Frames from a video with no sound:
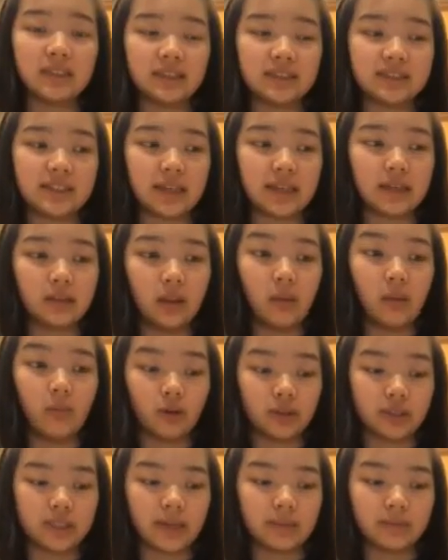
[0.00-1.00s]
does take a lot
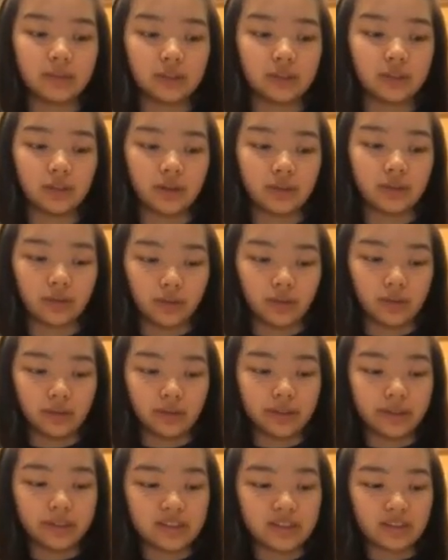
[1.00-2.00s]
more time to cook
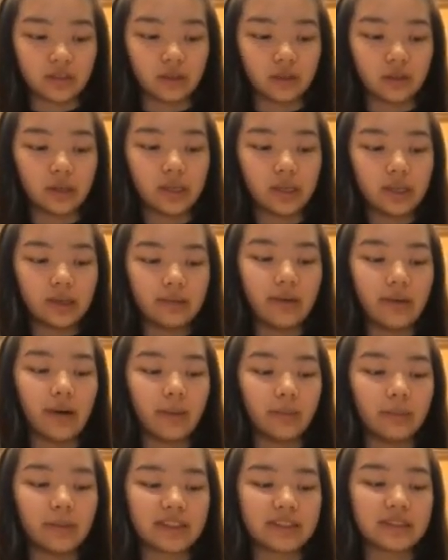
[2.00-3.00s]
thoroughly. So
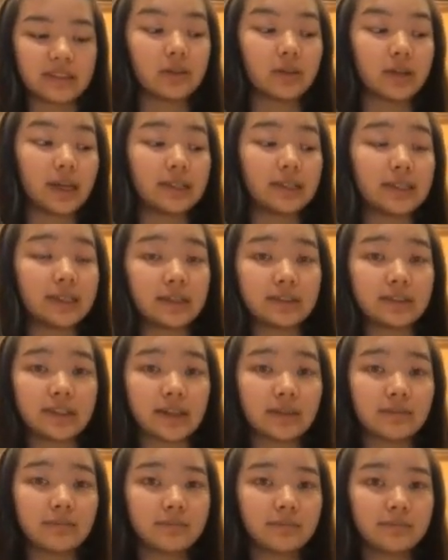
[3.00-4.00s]
that's okay. Take your
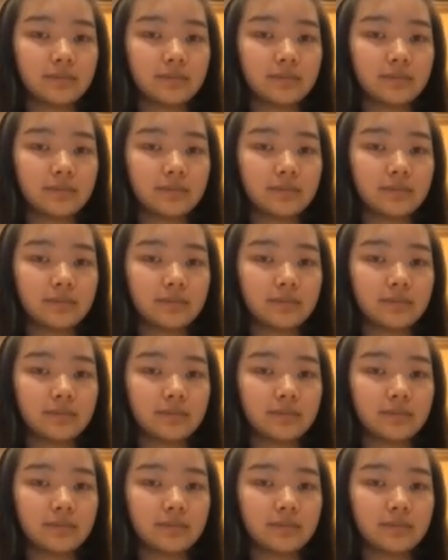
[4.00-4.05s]
time.